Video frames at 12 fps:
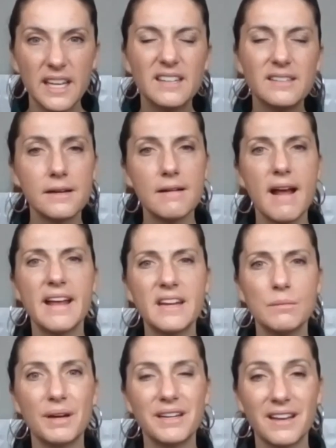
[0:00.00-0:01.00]
is there
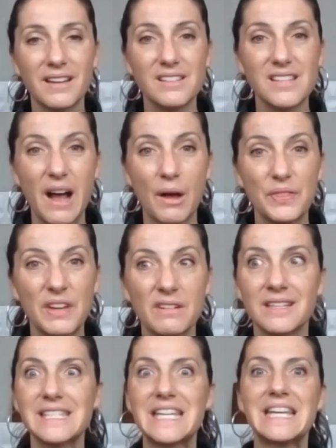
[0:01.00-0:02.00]
anybody else out there
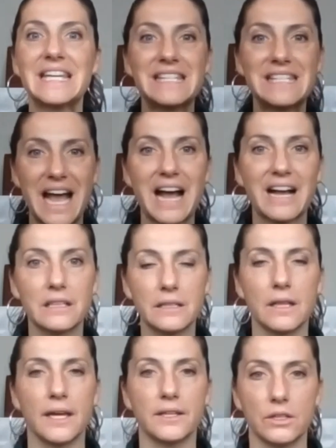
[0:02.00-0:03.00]
that's exactly
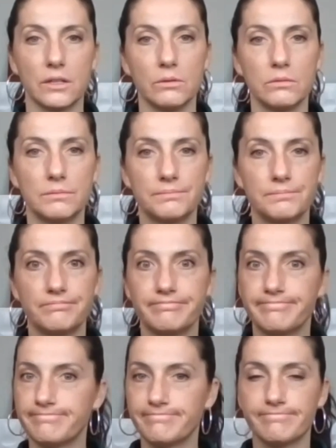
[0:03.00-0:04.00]
like you
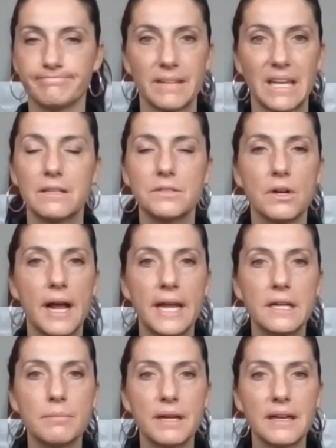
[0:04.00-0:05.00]
is there
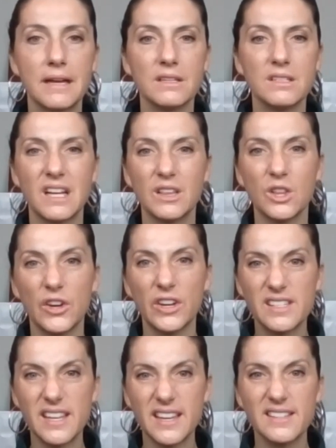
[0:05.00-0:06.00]
anybody else that
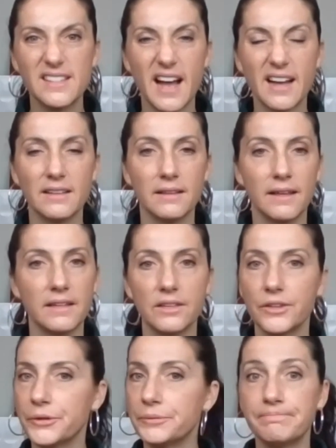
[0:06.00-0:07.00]
looks exactly like
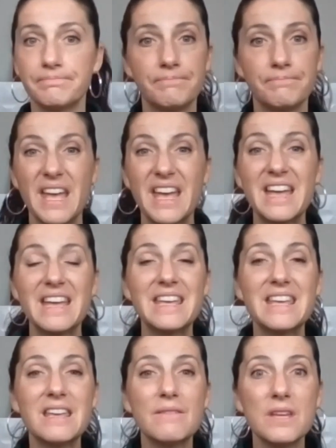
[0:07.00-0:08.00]
you
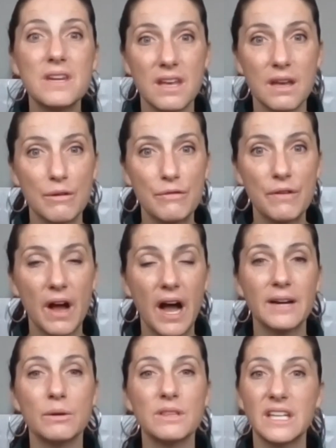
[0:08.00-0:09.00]
even if
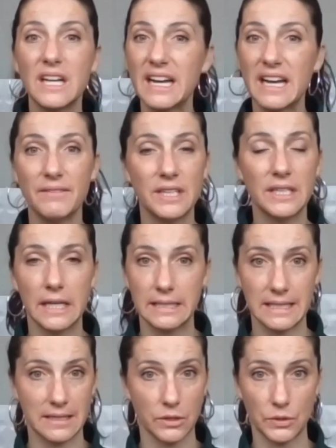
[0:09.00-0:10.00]
I don't think I have any
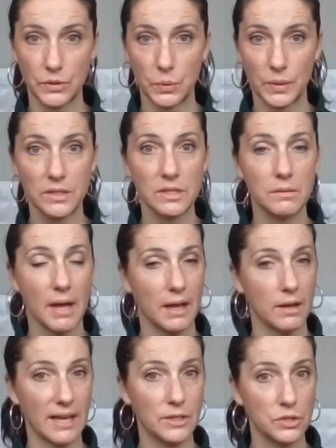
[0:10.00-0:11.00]
identical twins uh,
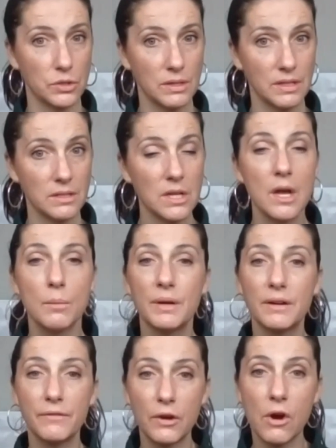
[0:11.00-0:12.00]
as students,
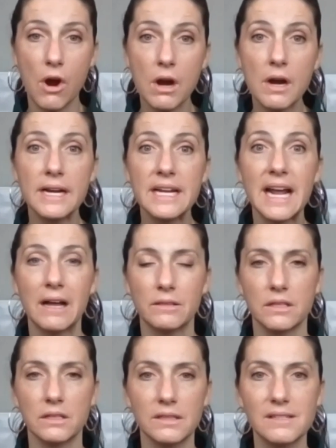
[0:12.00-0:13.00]
but if there are any out
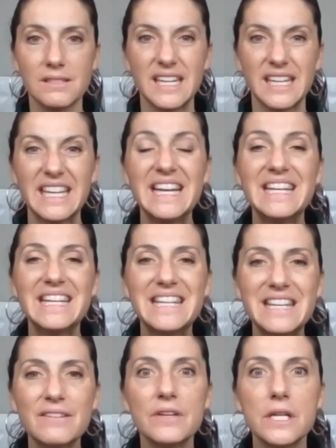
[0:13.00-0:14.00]
there listening,
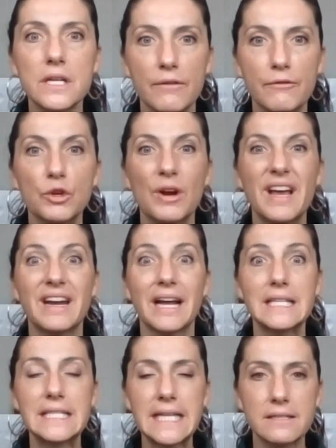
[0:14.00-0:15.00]
even if you're an
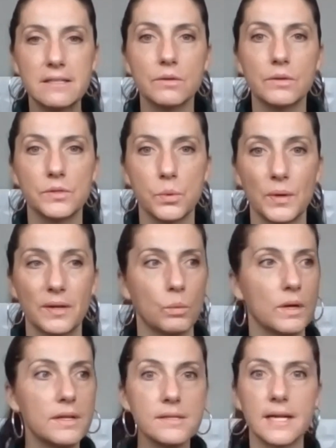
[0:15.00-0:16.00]
identical twin,
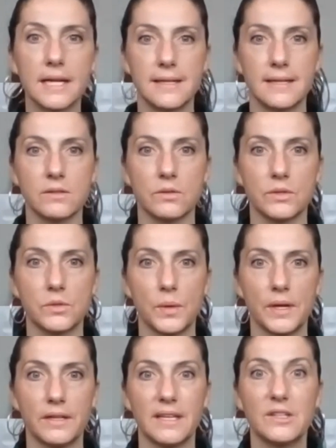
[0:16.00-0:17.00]
what is an identical
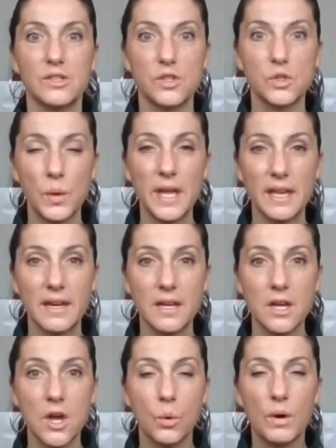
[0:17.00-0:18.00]
twin? It's a twin
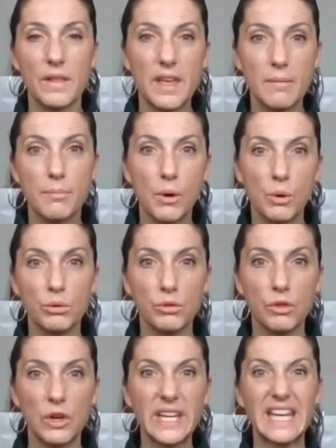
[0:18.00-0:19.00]
where they both
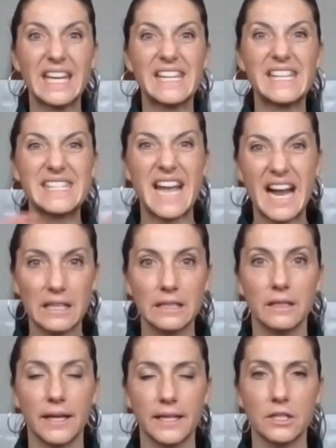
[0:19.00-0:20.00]
look exactly
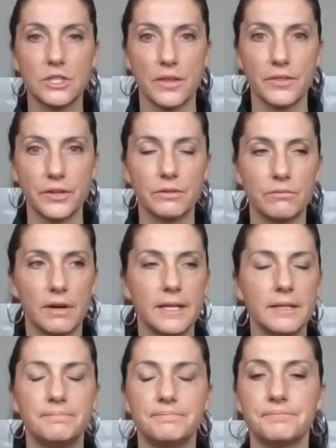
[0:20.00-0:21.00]
like each other,
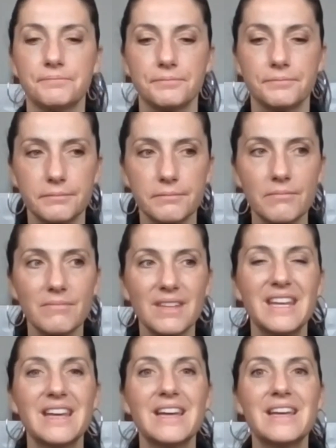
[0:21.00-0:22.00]
right?
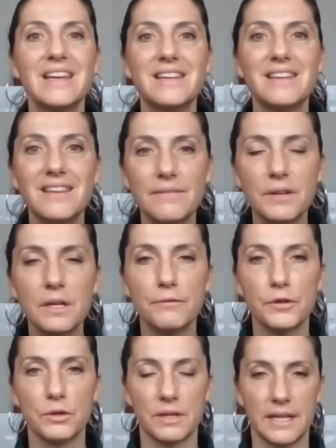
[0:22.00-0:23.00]
even if
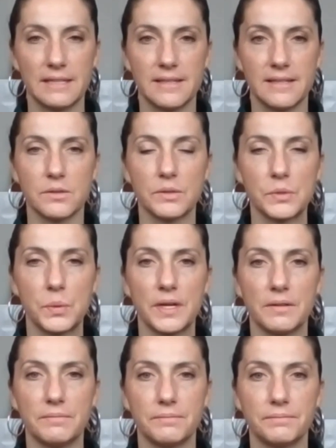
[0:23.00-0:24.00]
you're an identical
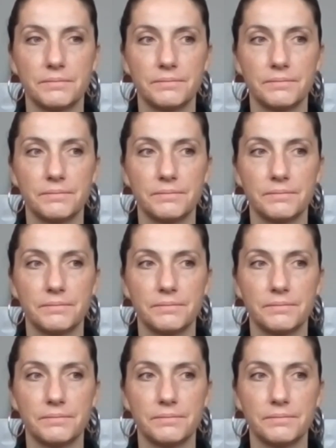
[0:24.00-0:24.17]
twin,